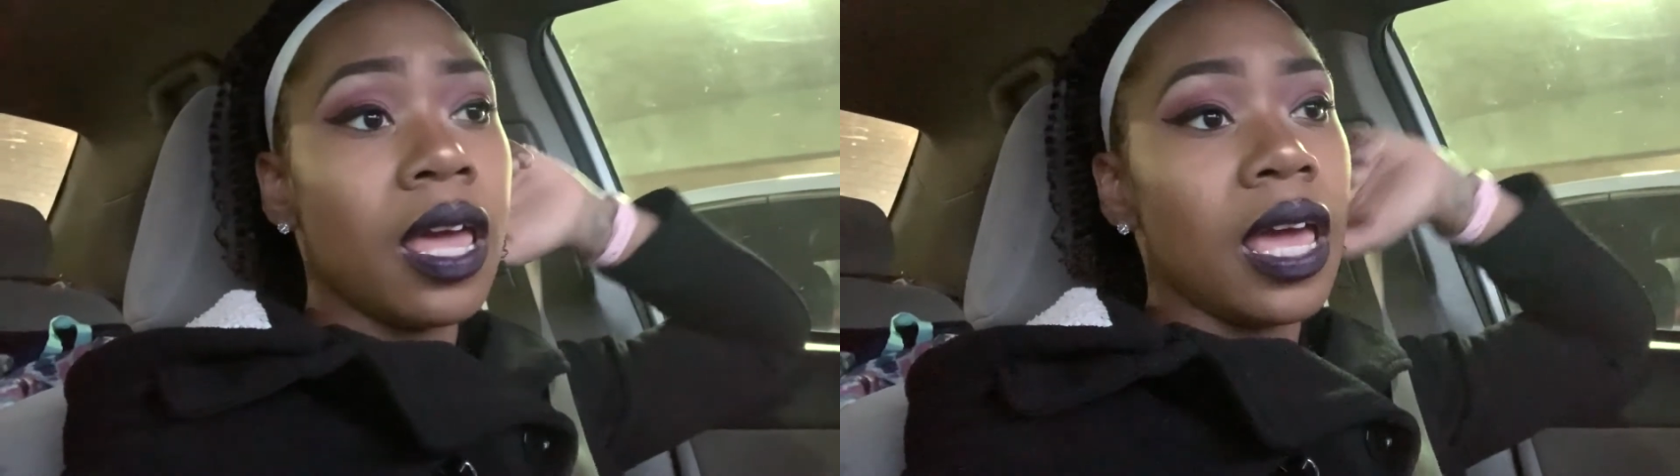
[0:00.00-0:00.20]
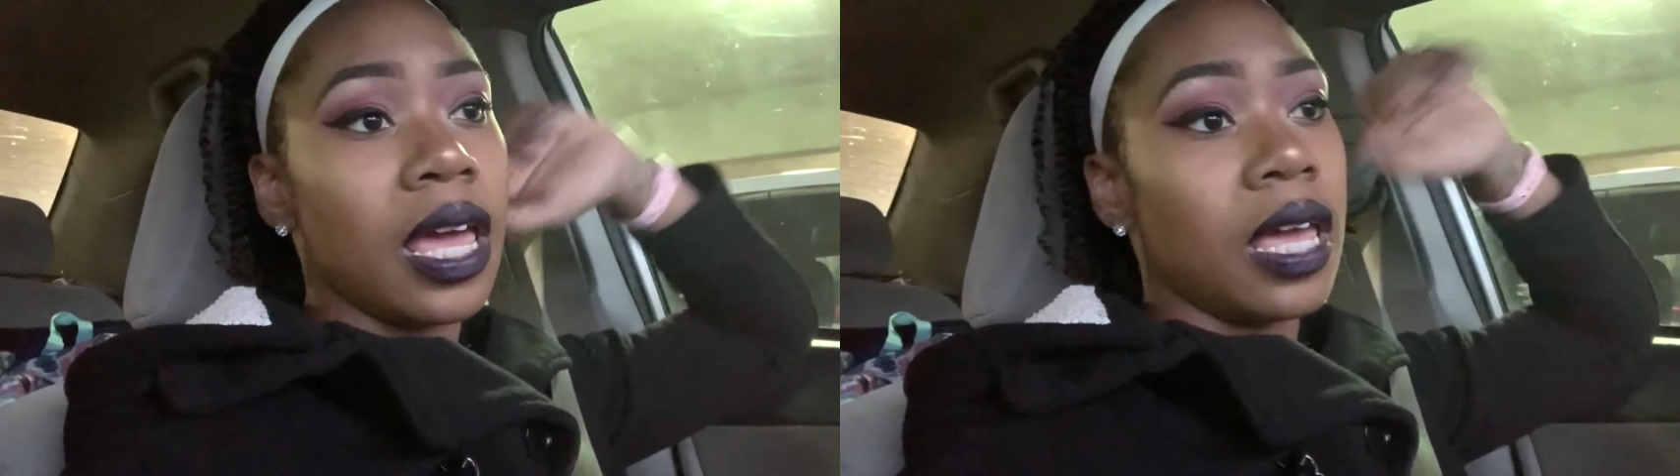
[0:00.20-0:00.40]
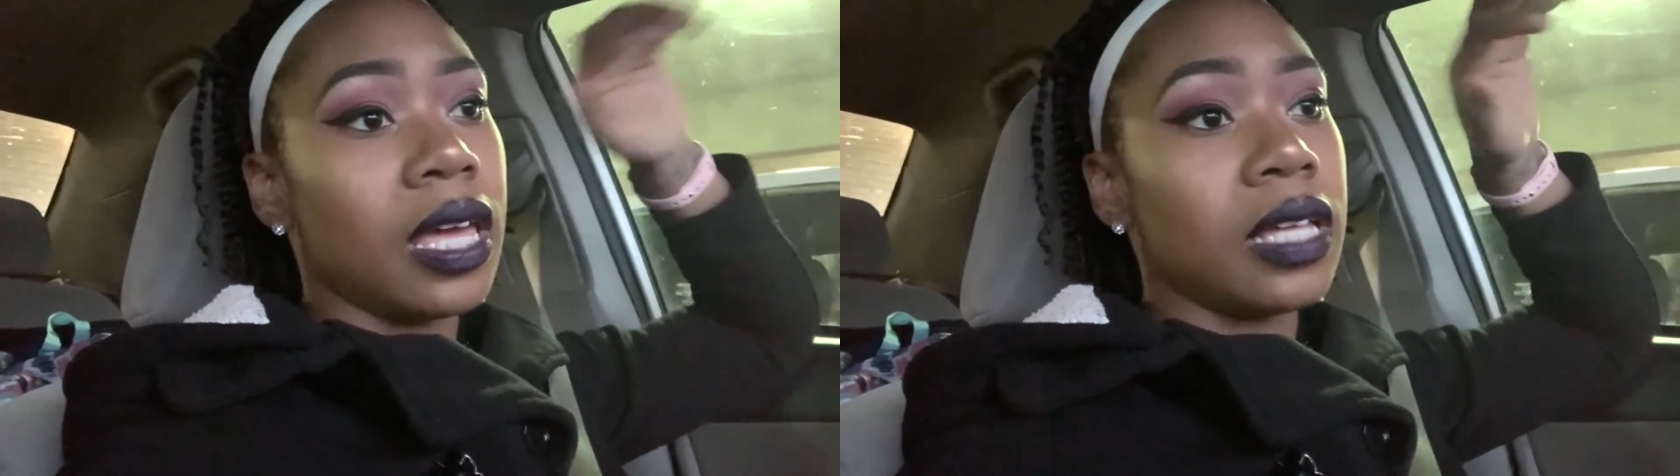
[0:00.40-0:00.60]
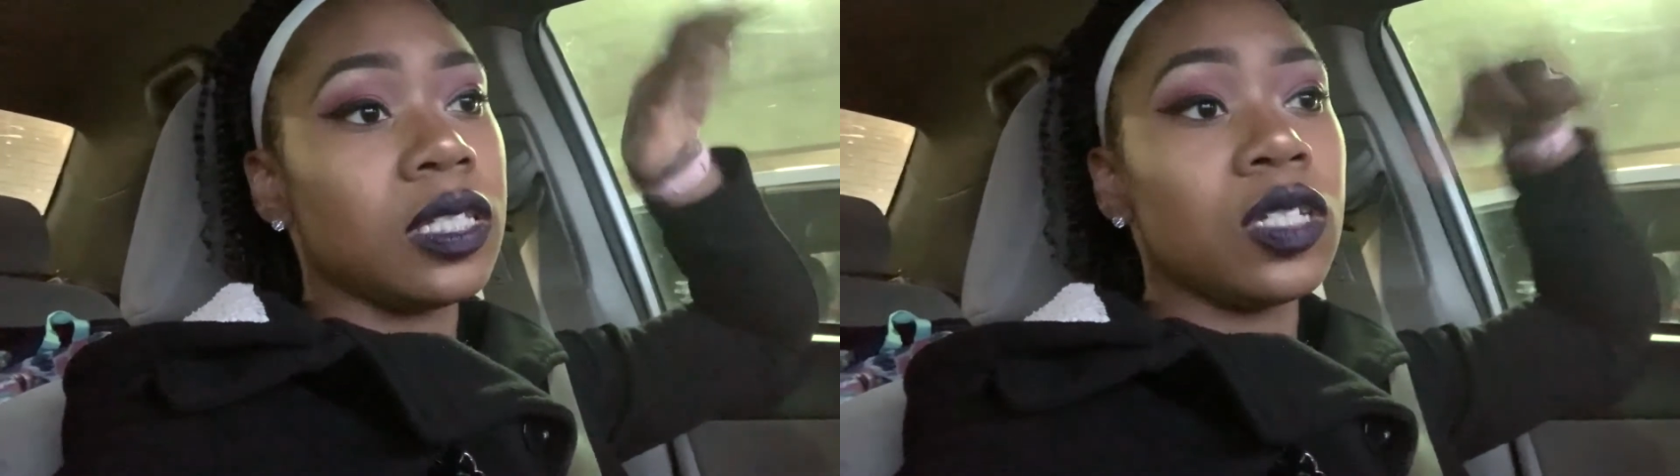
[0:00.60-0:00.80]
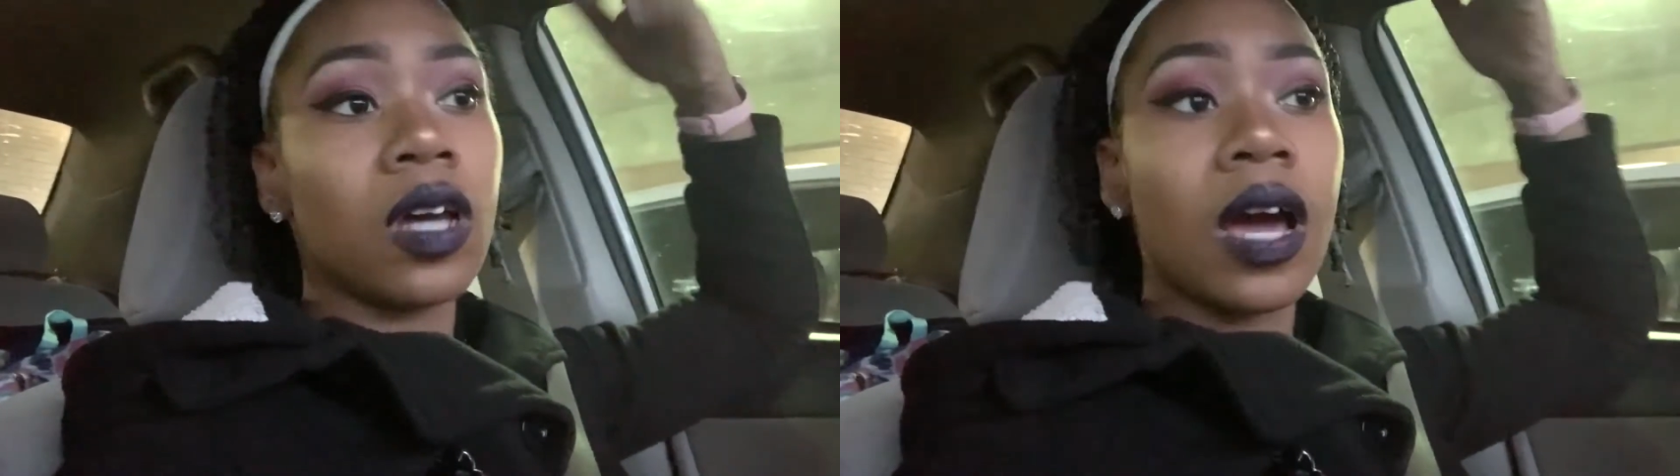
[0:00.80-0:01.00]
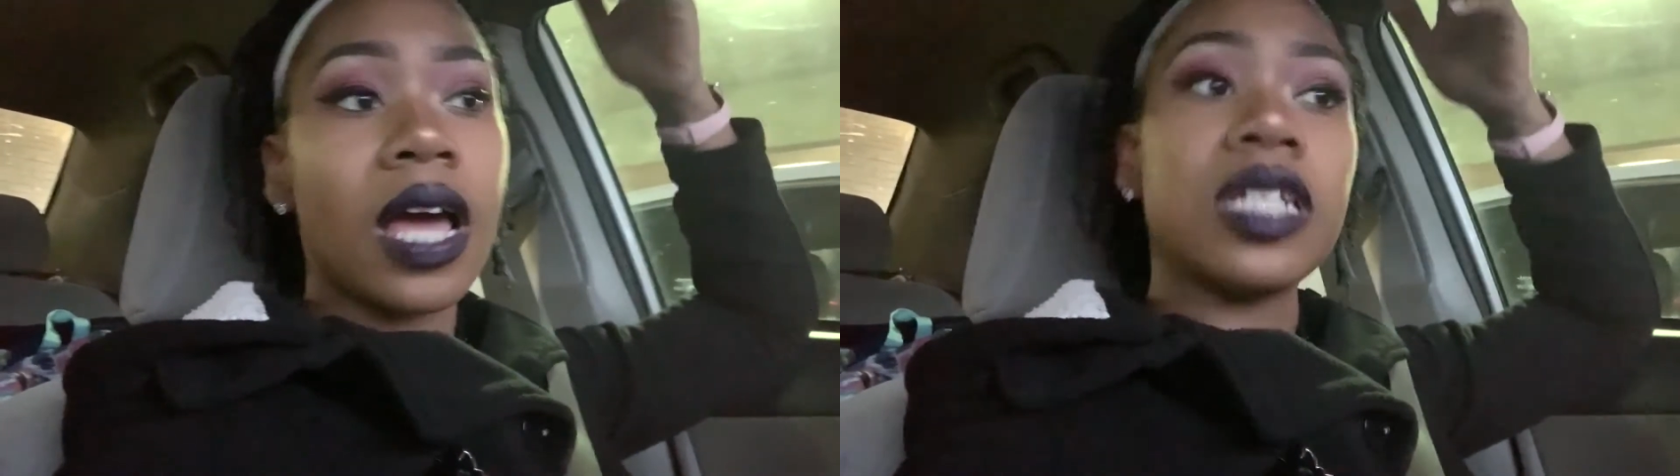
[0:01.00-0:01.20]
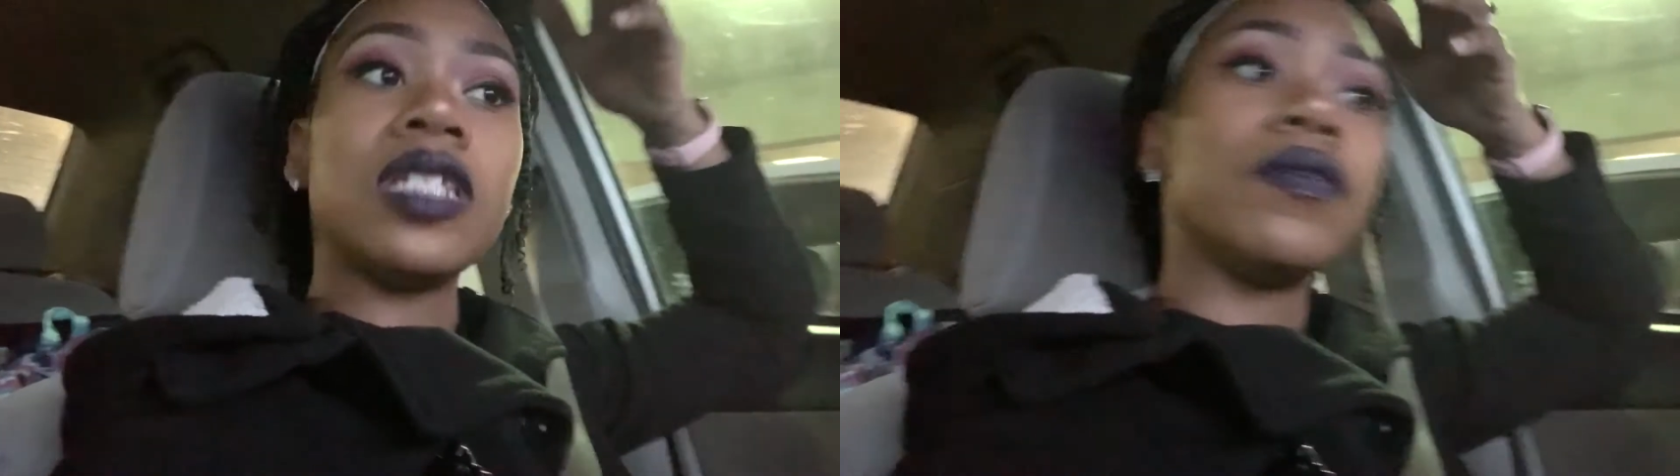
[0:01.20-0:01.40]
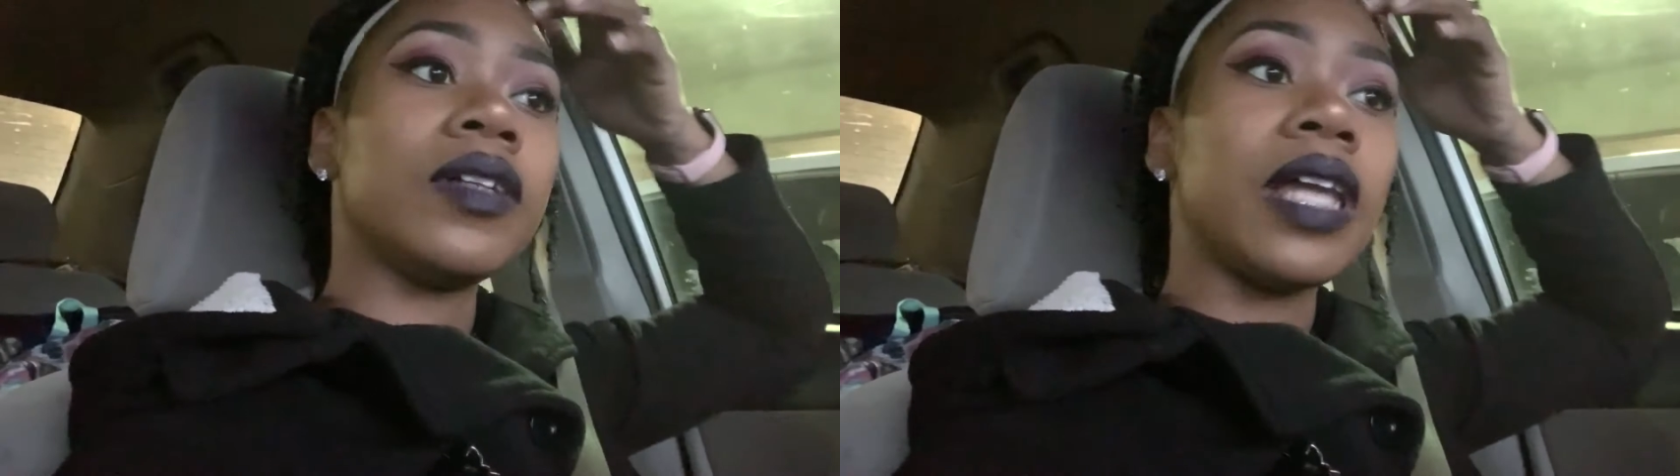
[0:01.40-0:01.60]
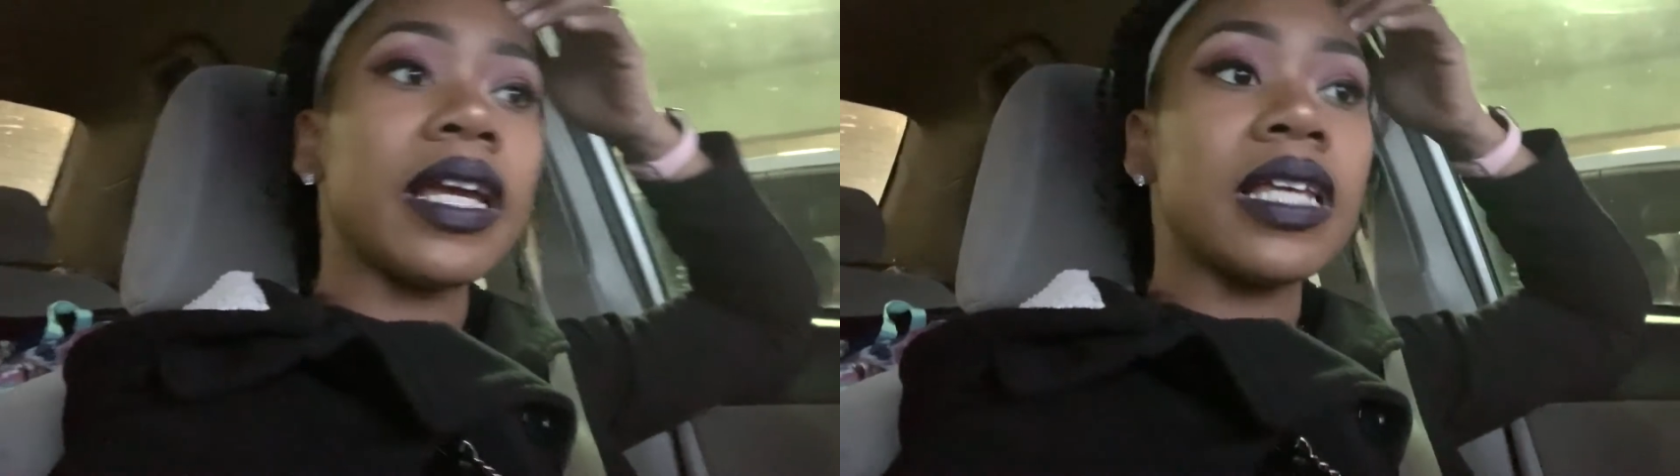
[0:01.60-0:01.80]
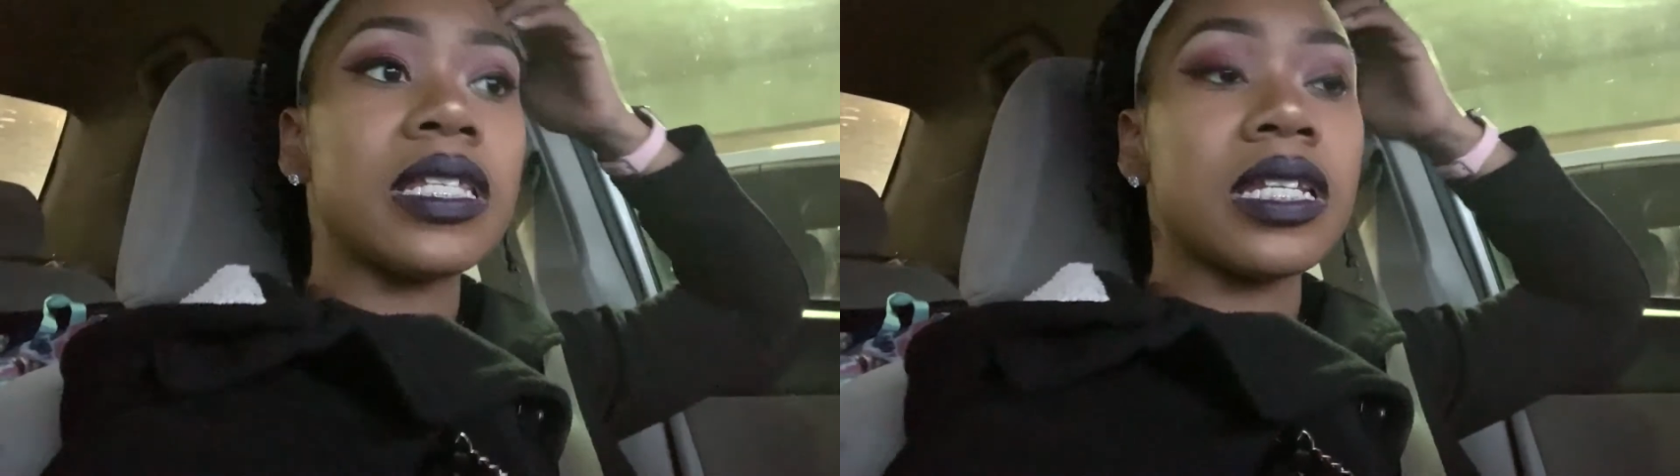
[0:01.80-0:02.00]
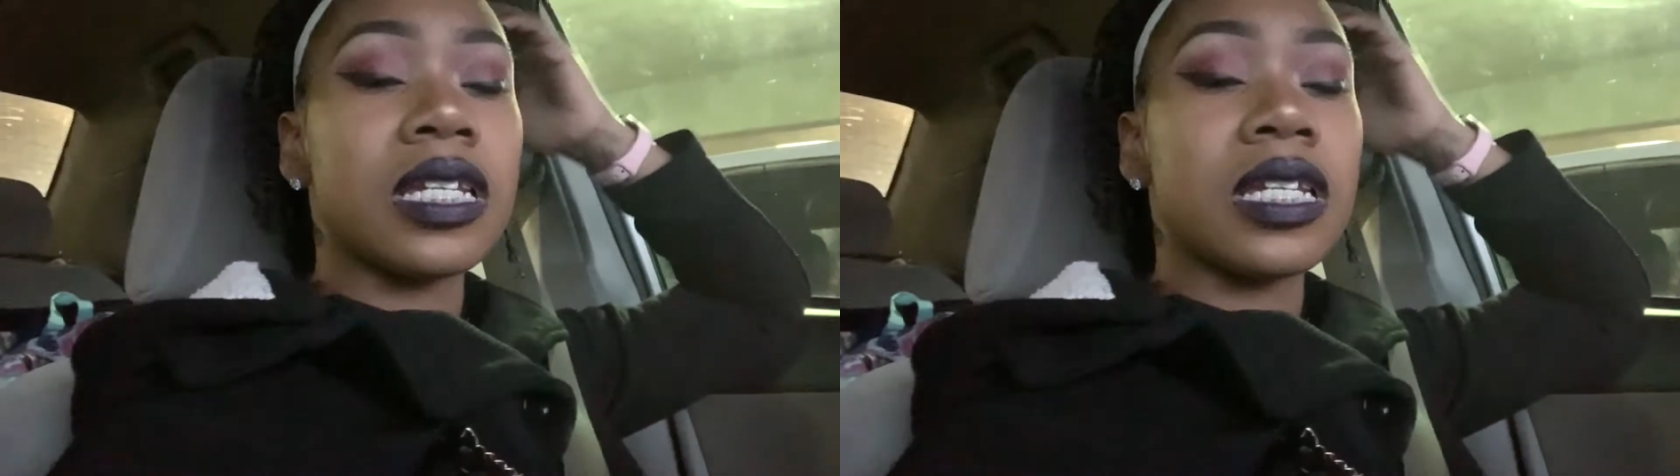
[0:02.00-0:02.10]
And, I just feel like it's a